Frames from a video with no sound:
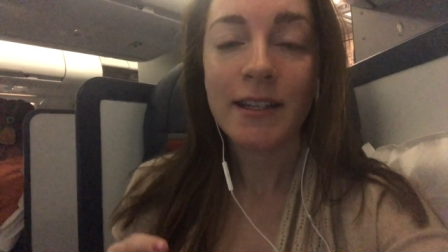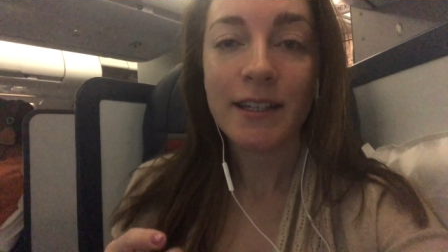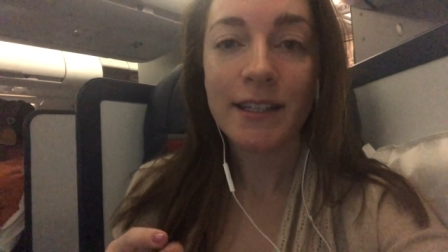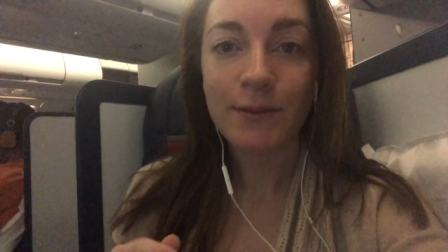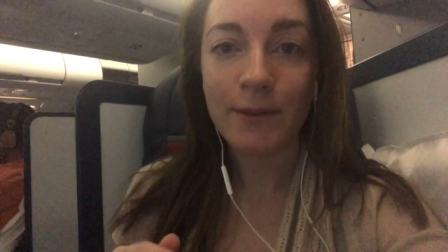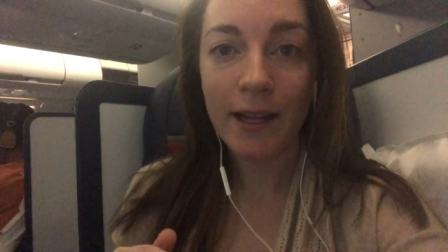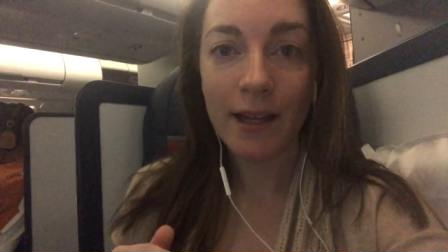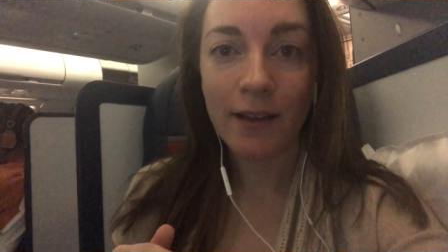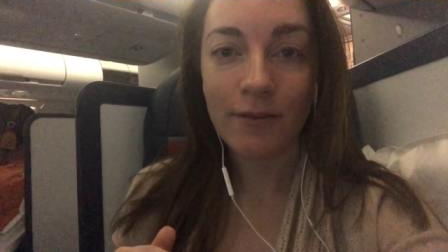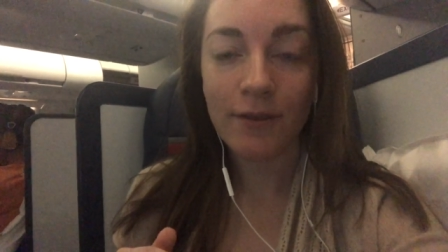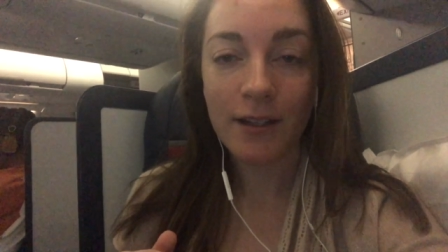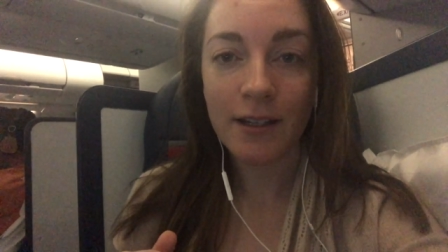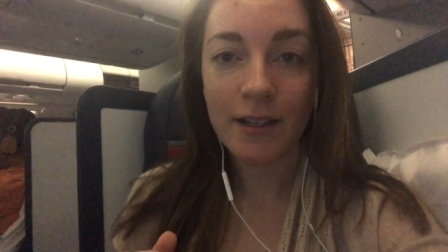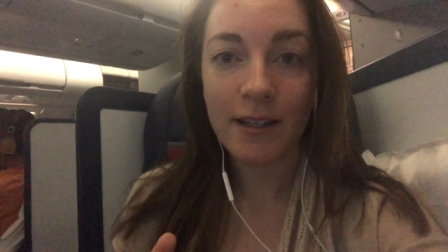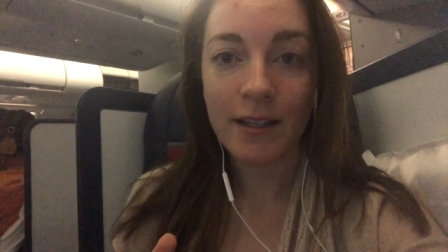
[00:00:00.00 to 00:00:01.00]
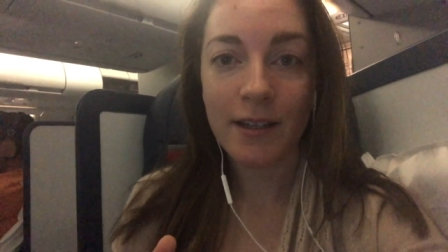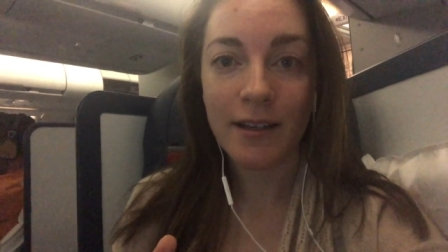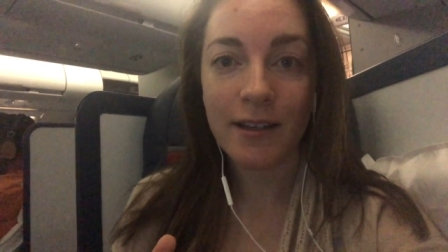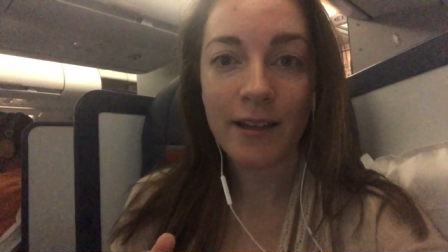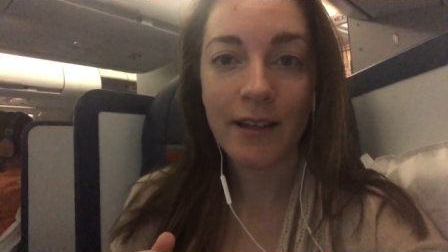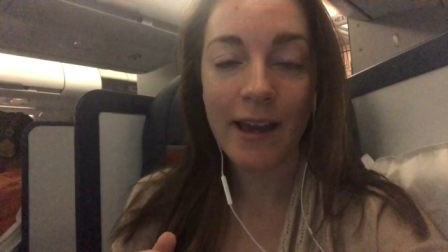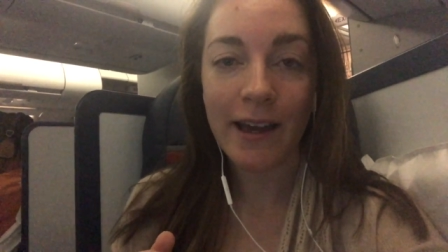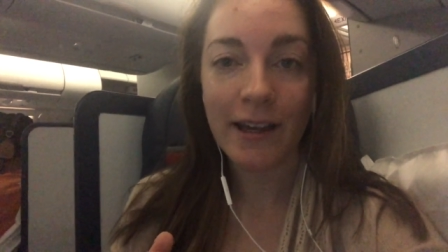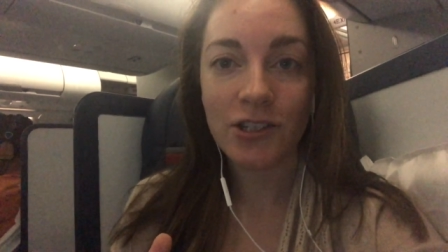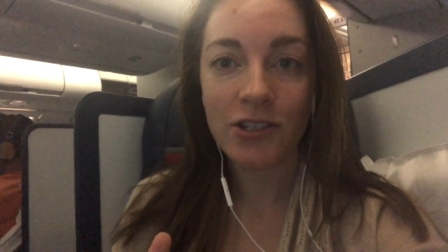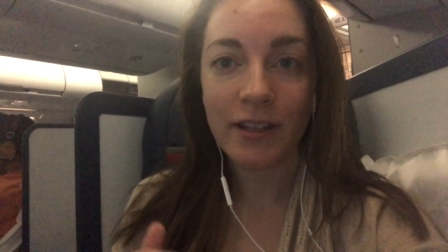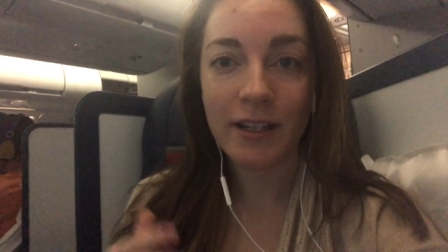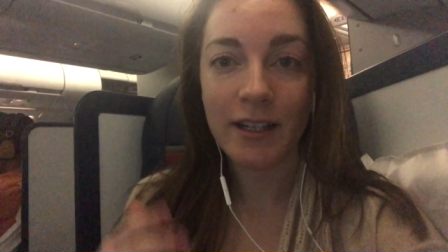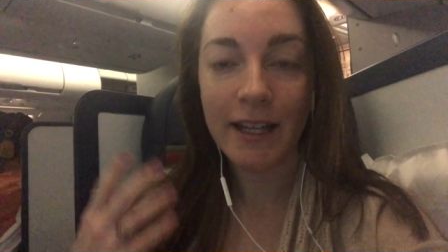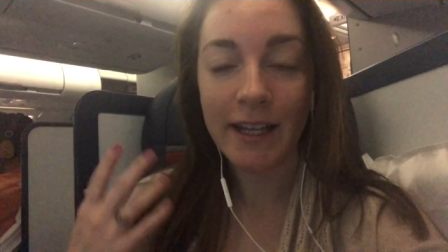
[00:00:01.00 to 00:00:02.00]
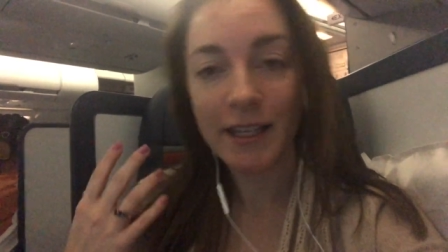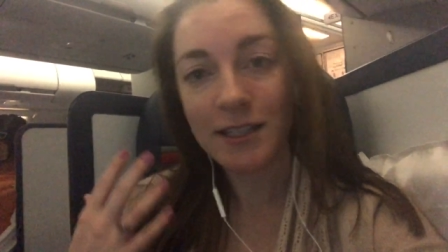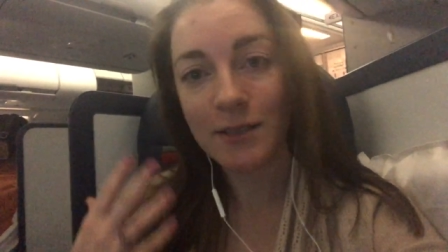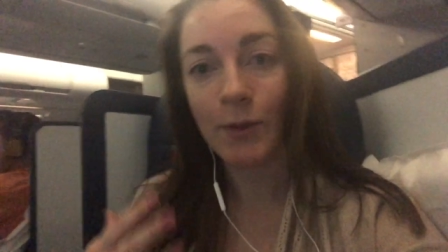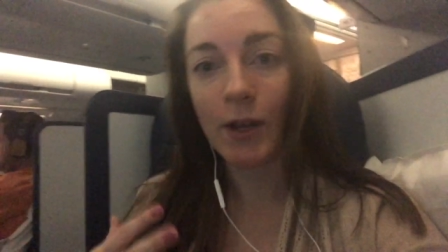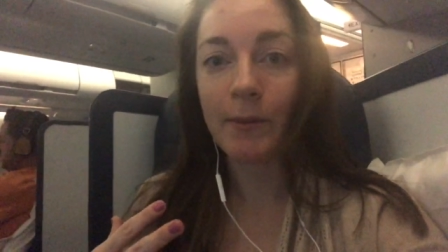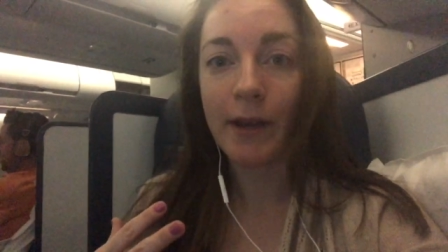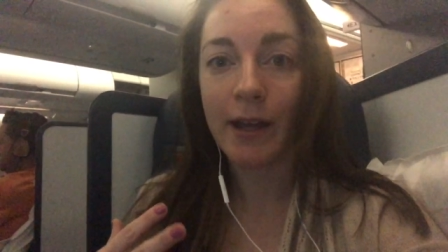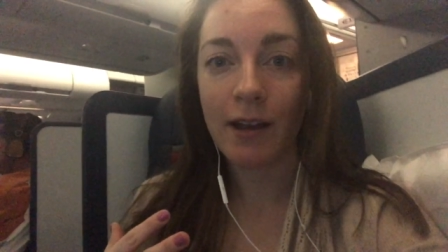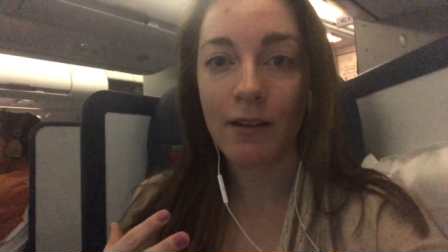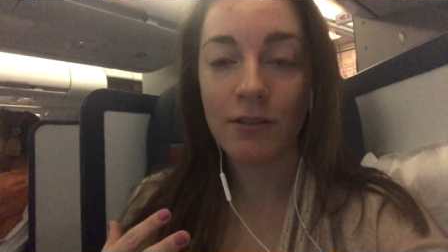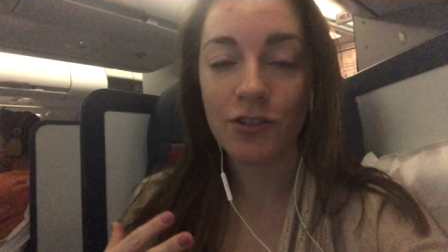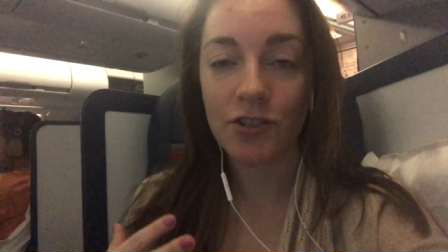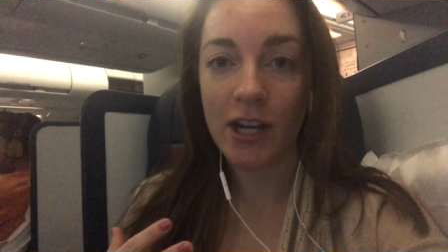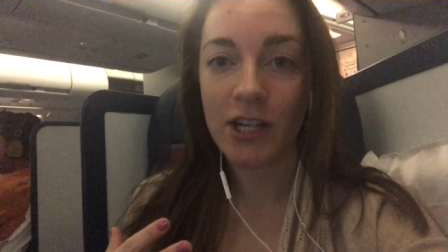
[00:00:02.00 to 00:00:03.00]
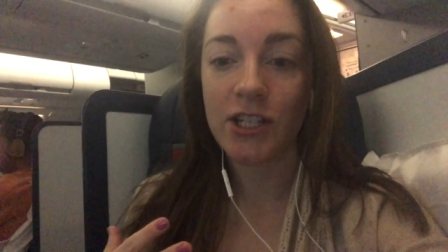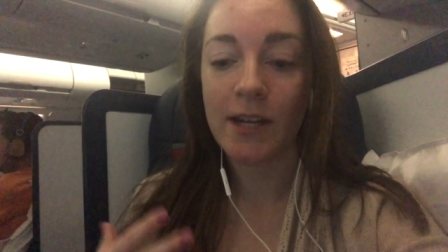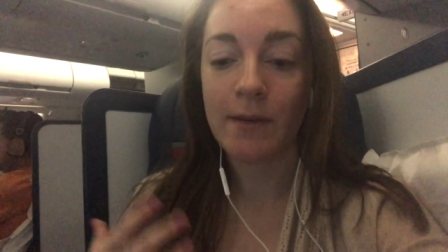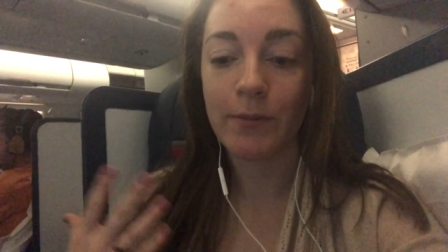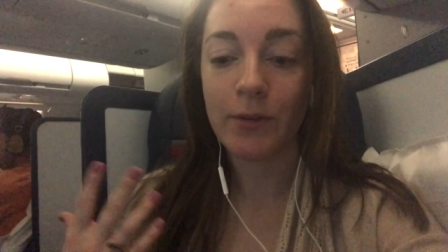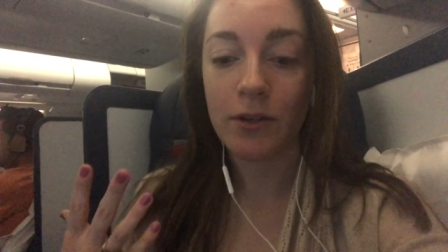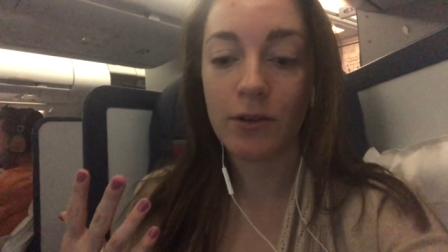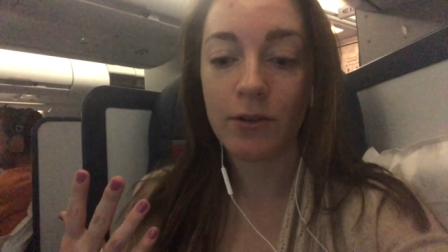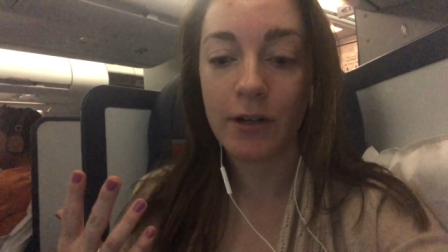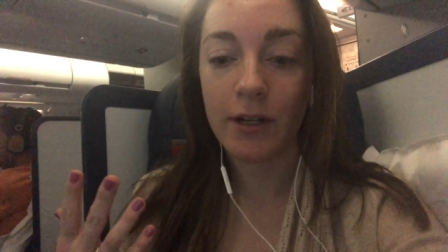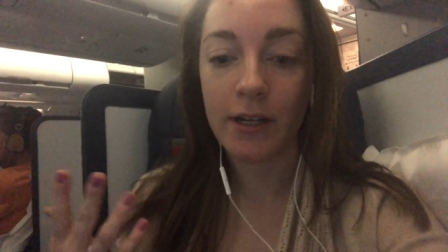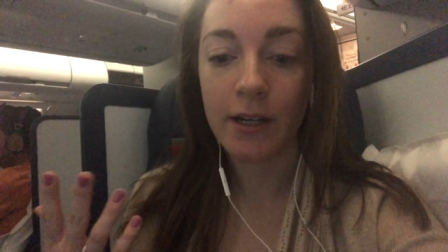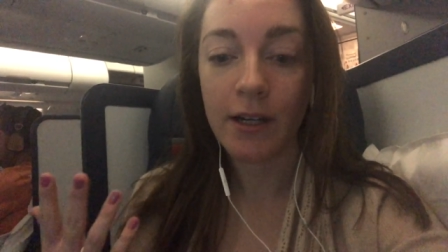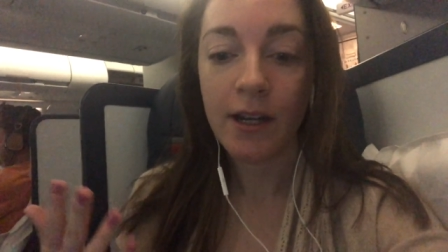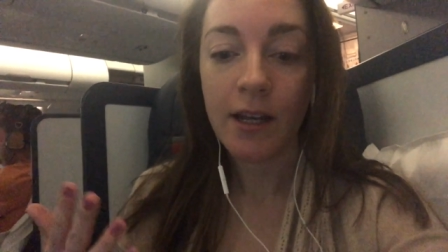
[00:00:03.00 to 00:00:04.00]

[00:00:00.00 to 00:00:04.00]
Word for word: is when I would actually like spray my hair with dry shampoo or